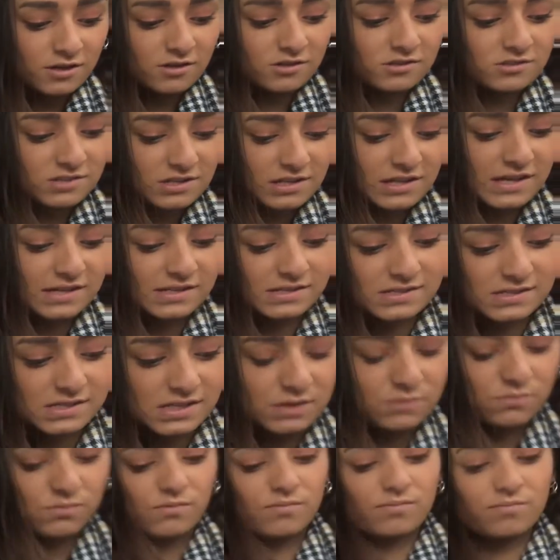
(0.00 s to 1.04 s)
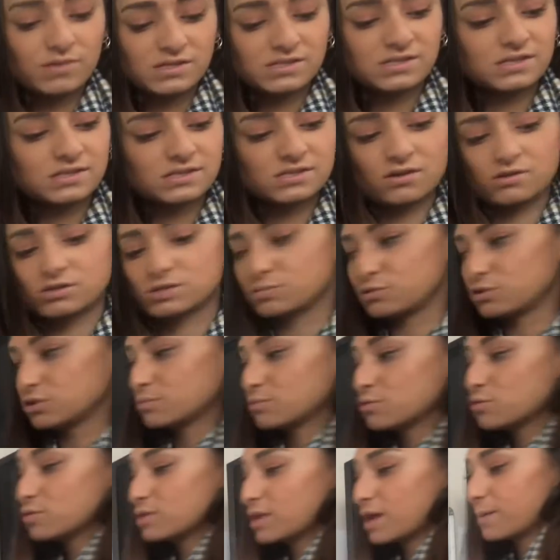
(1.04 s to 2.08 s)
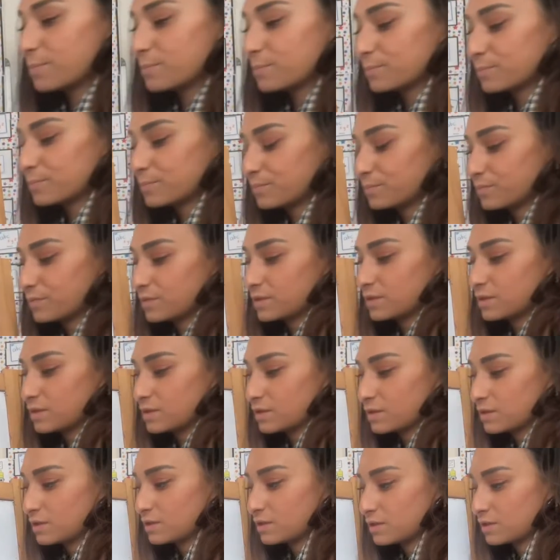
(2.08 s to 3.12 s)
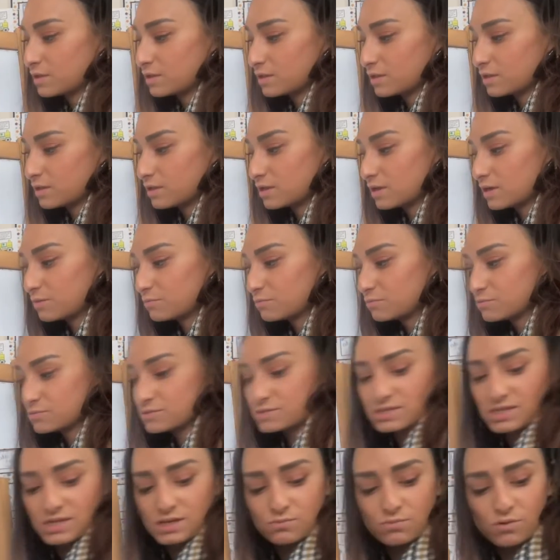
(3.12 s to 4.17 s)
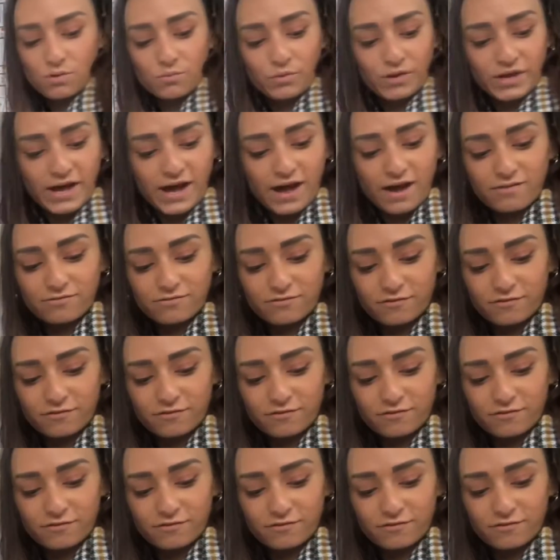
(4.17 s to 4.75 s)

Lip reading: So let's see. Miss Singh's going to put them all up, and we'll see what we have.